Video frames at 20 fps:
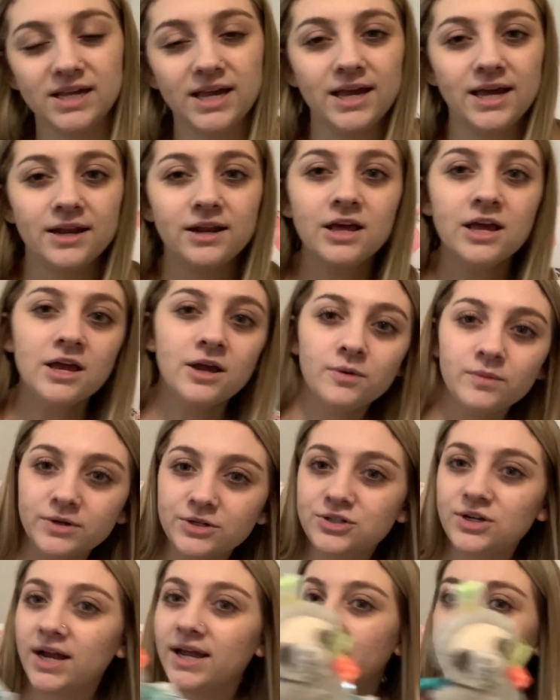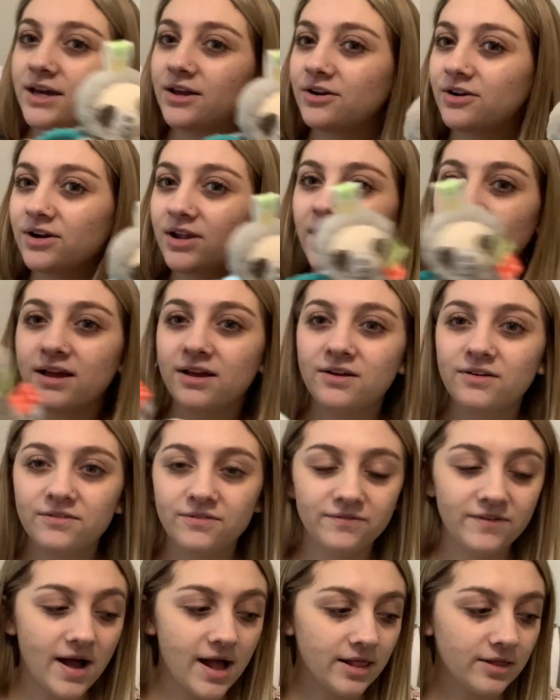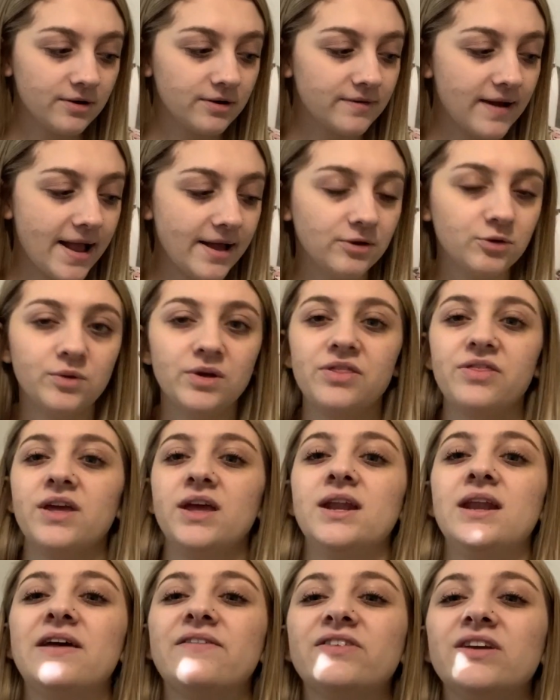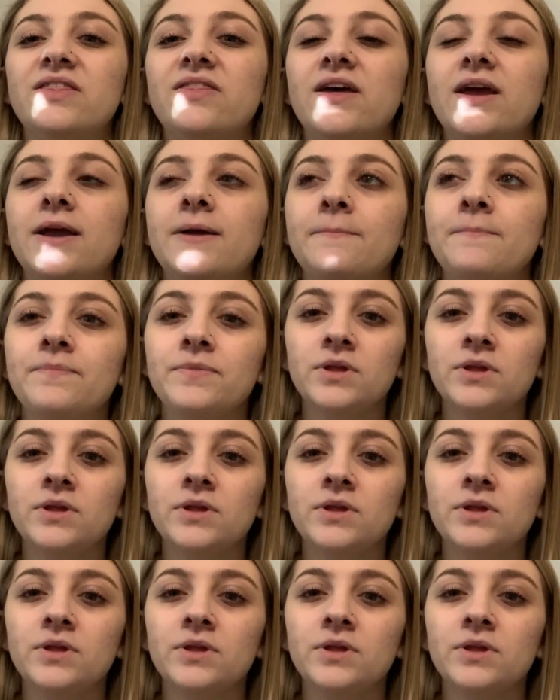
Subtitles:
and we try and get her to like follow around with it and everything.